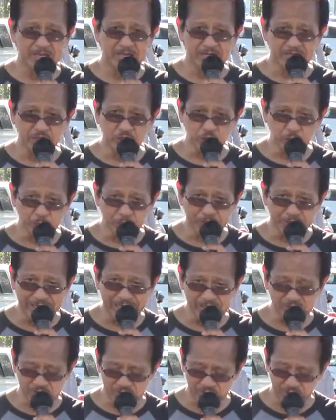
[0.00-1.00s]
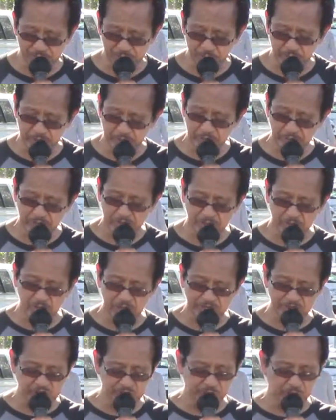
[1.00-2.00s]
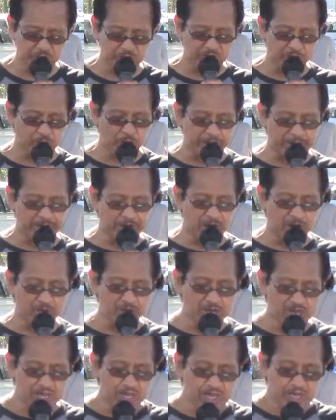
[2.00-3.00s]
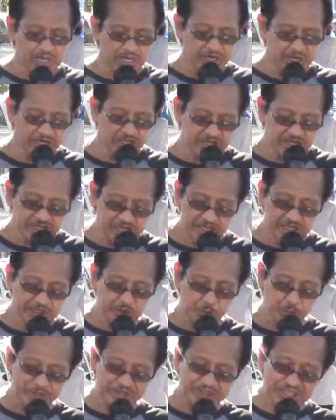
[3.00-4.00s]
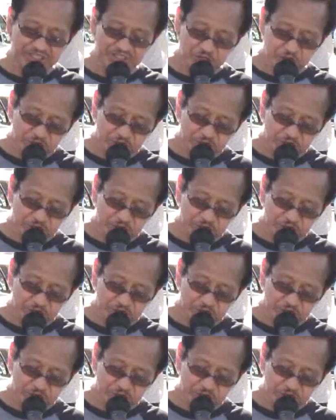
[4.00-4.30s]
the supernatural uh, relationship with God right now. It is with this